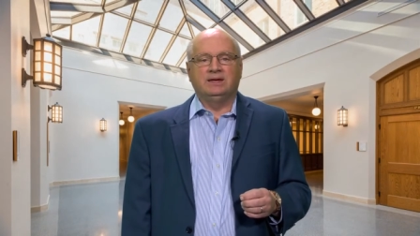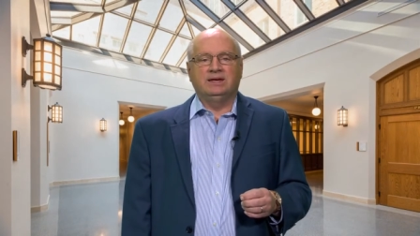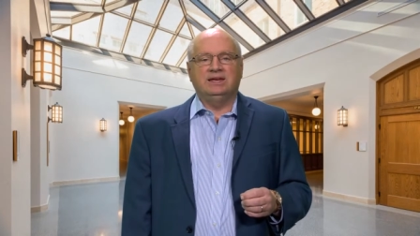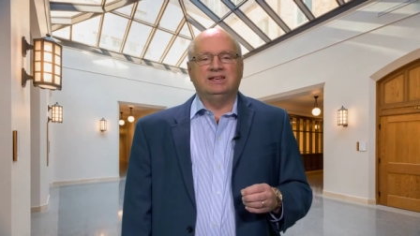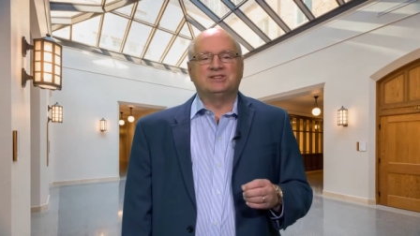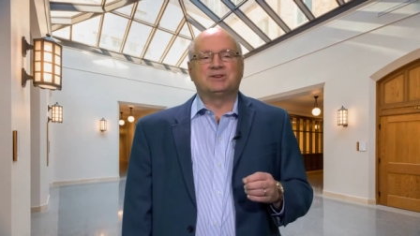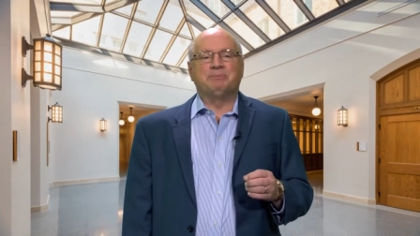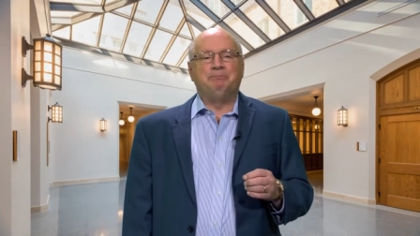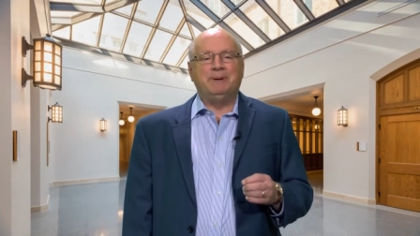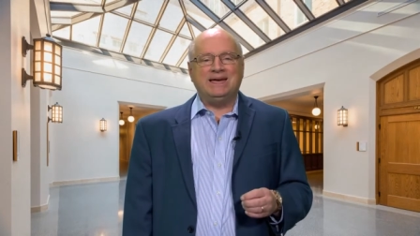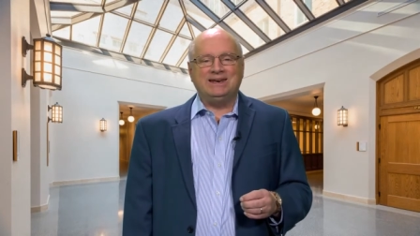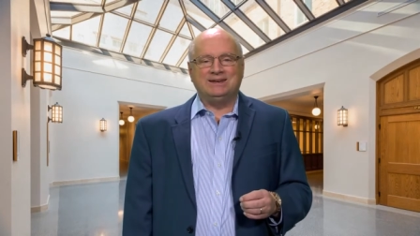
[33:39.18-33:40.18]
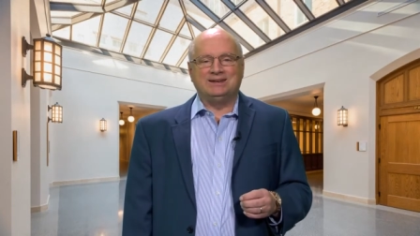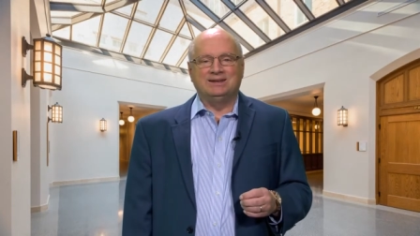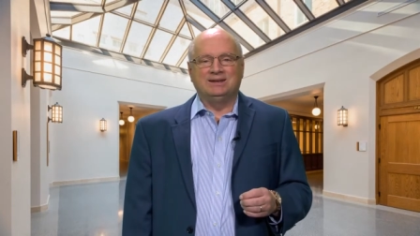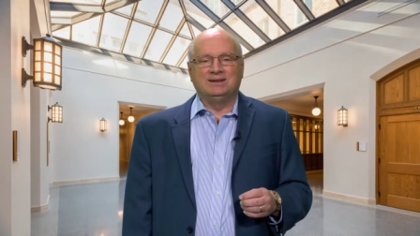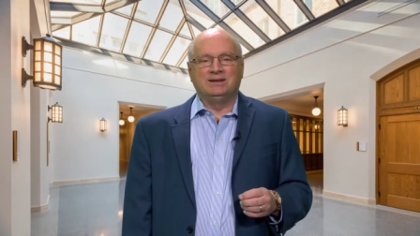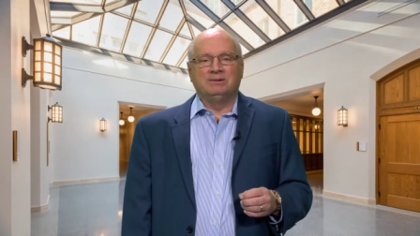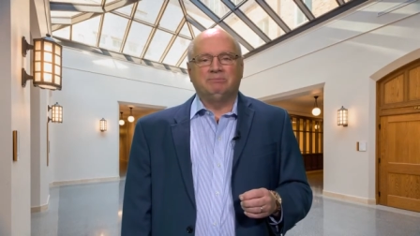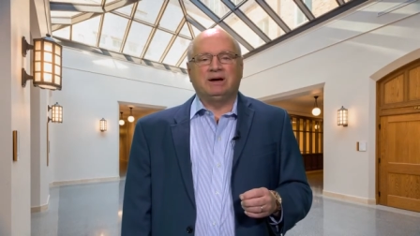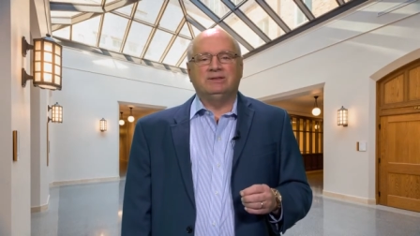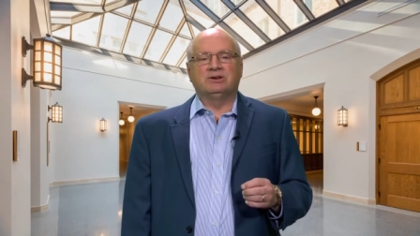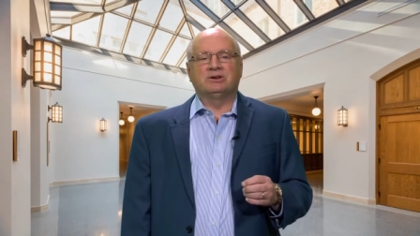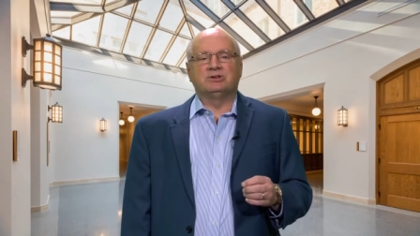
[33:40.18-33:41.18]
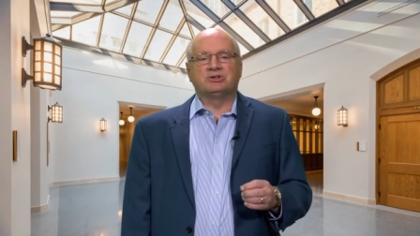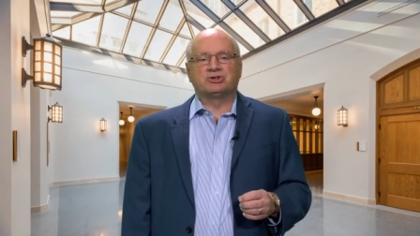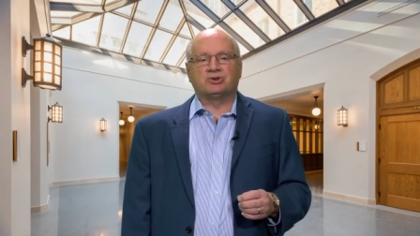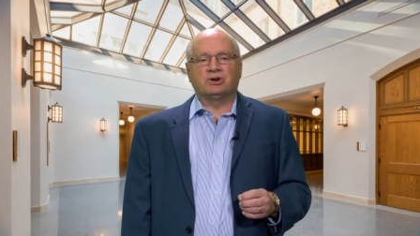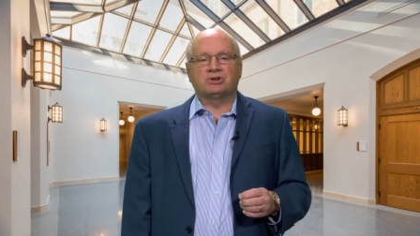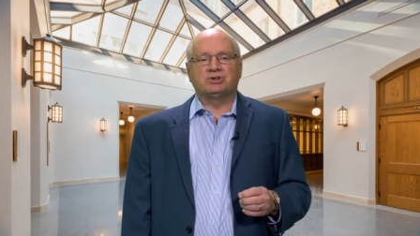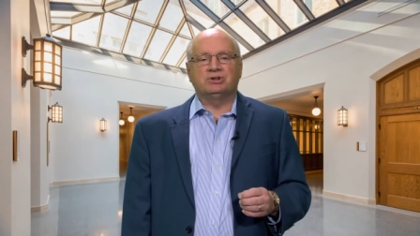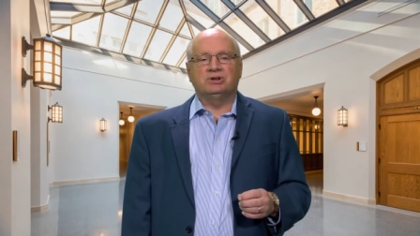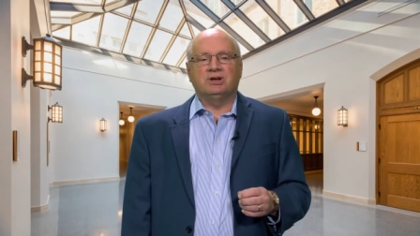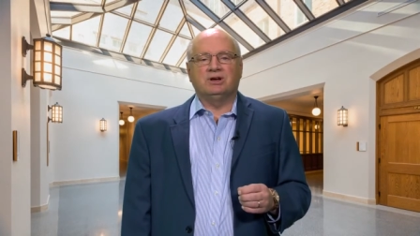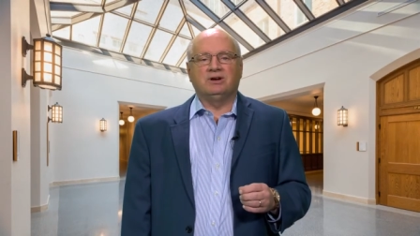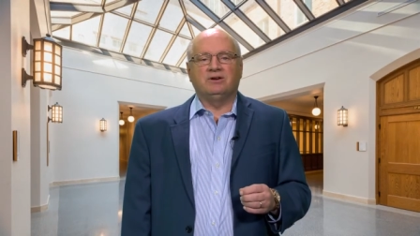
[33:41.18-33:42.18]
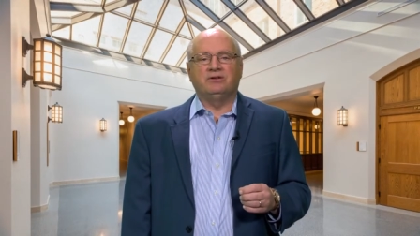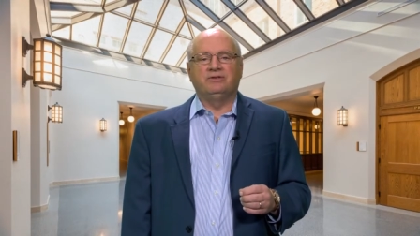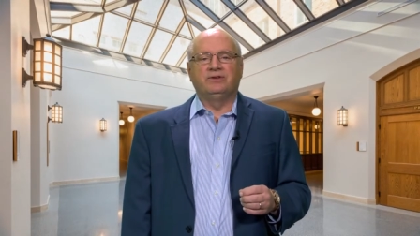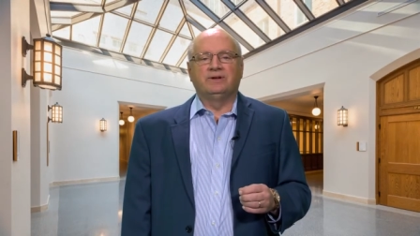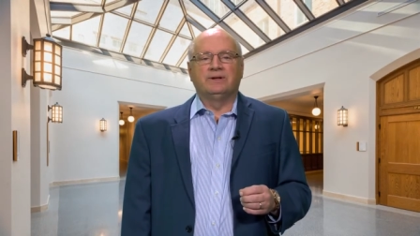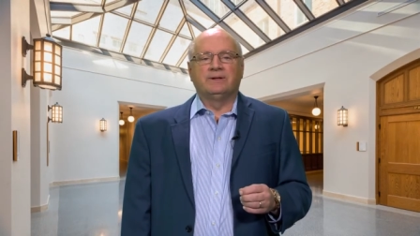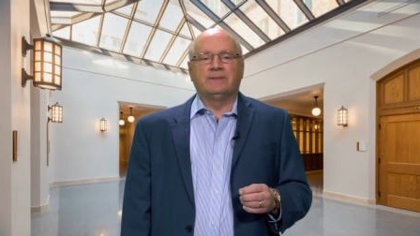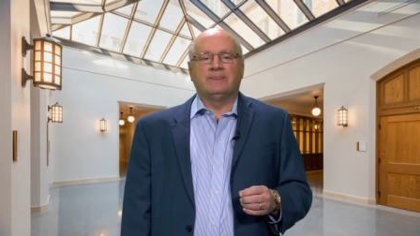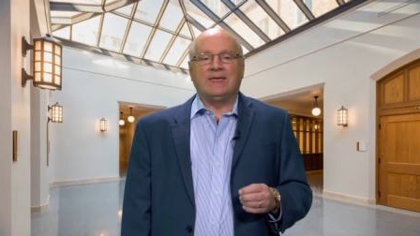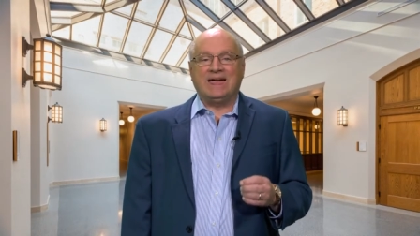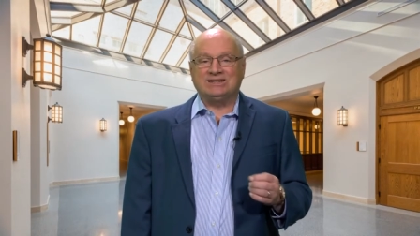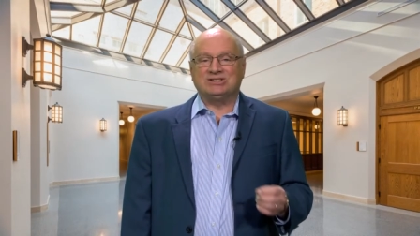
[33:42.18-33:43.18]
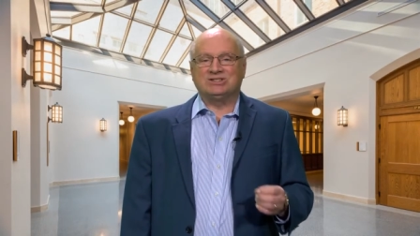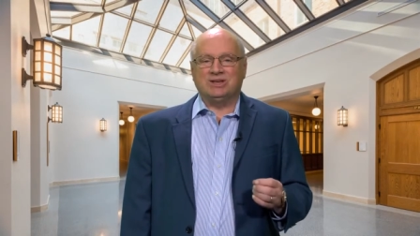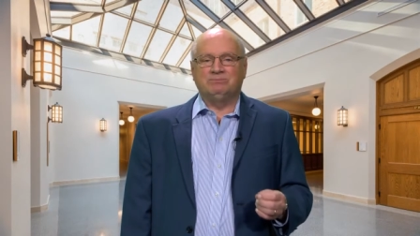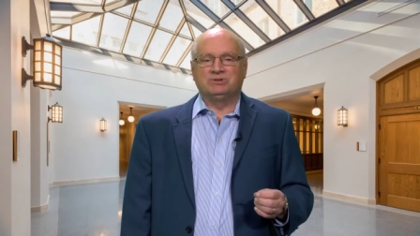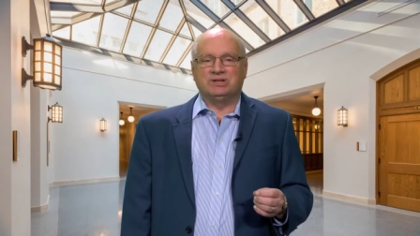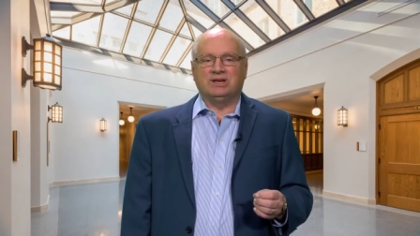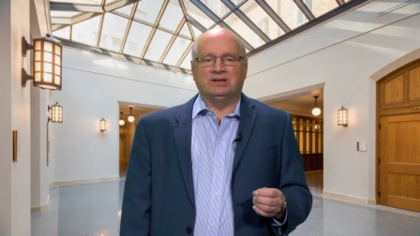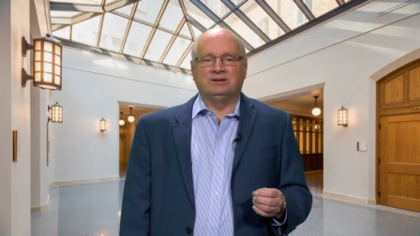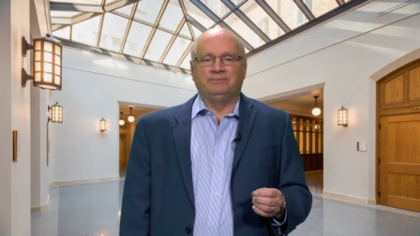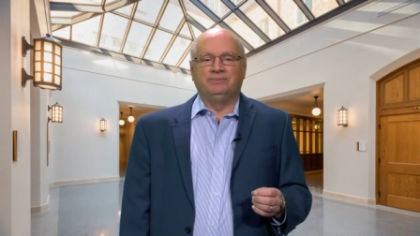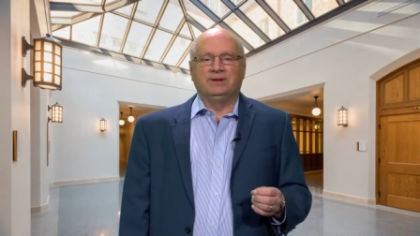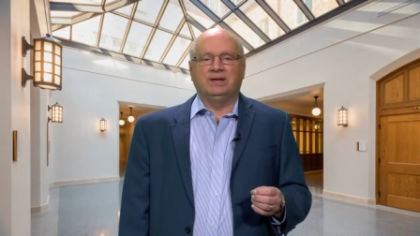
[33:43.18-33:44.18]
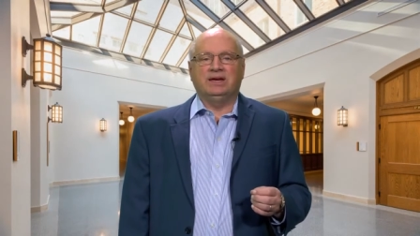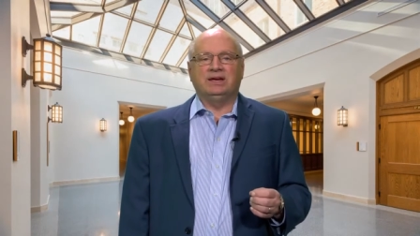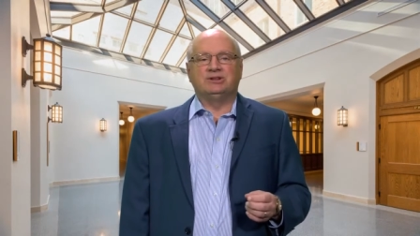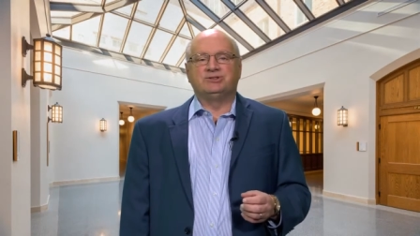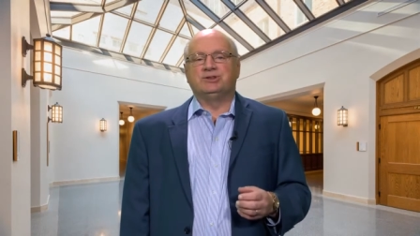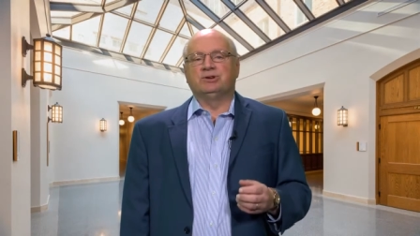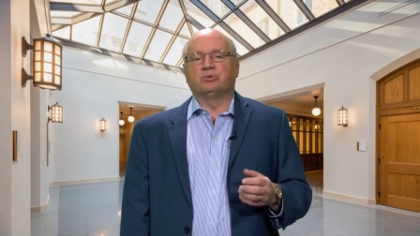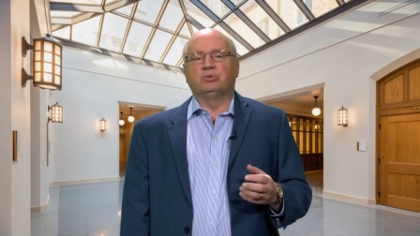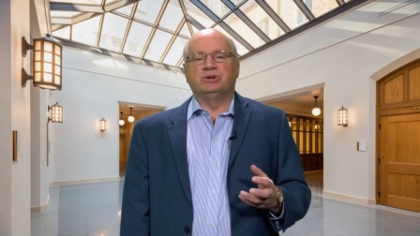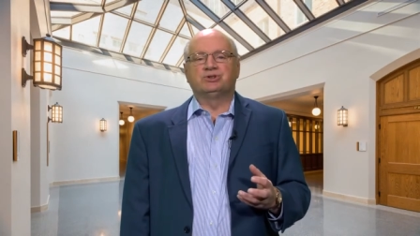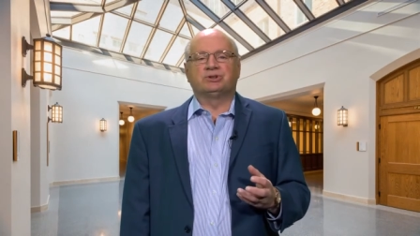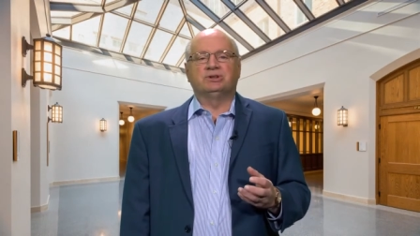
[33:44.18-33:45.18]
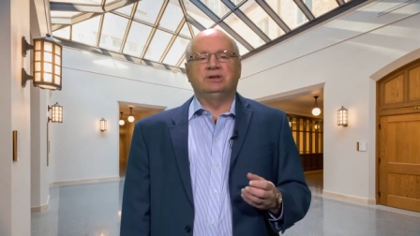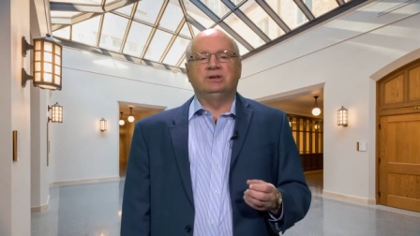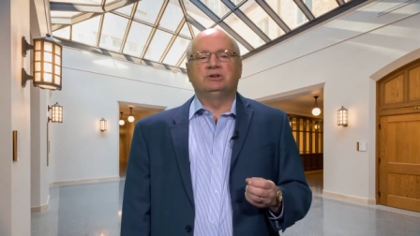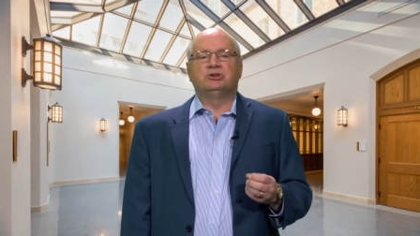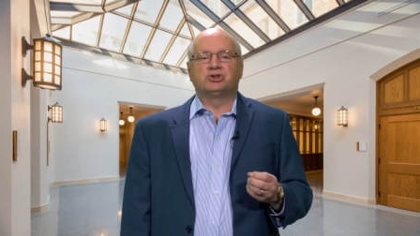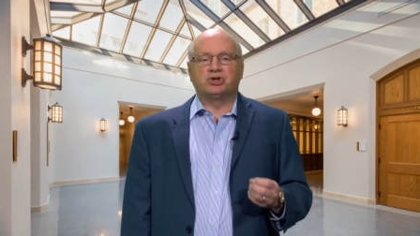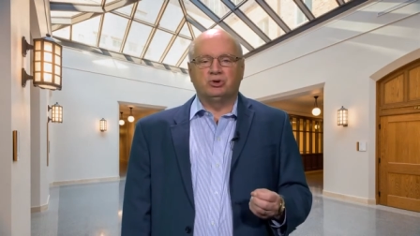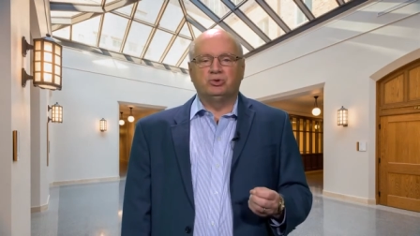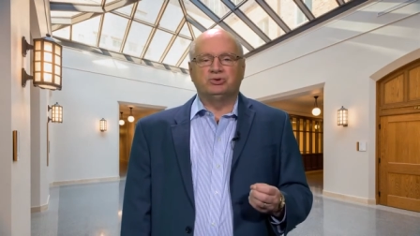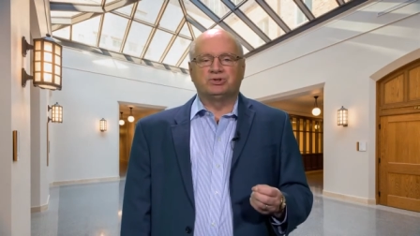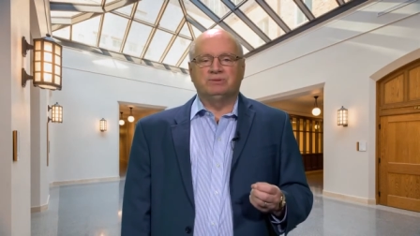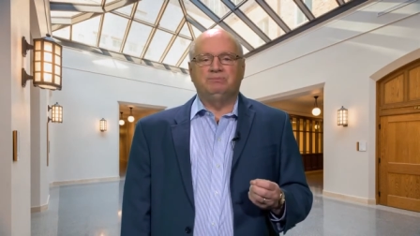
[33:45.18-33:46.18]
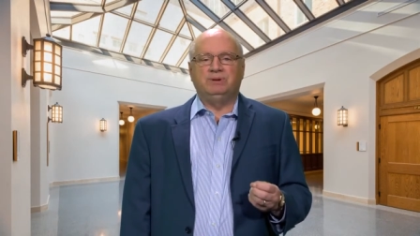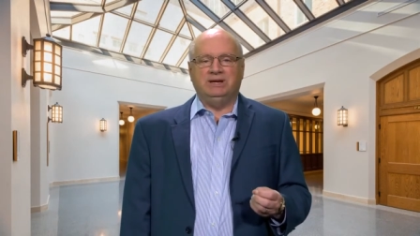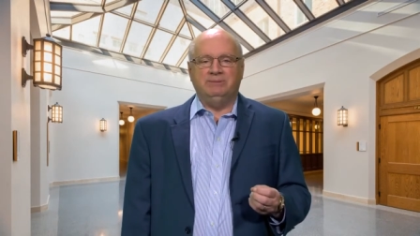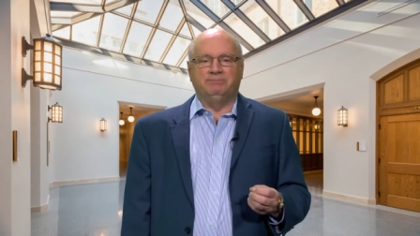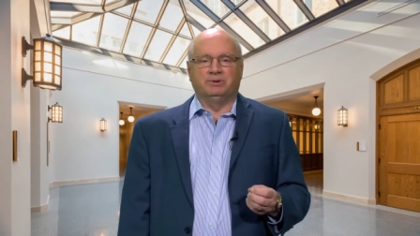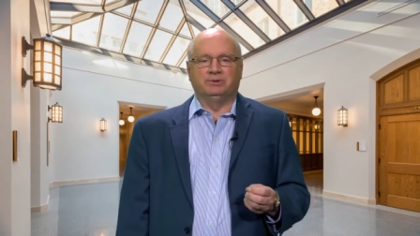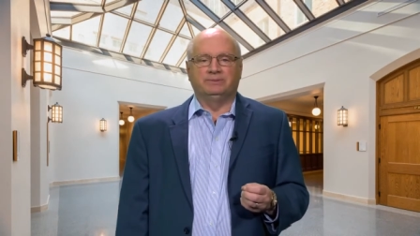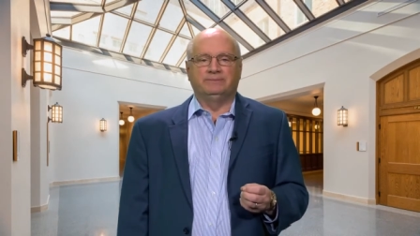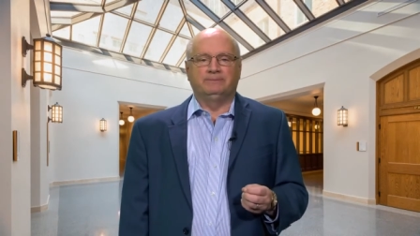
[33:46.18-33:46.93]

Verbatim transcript: is abetted by the construction of that subset as the originally chosen people.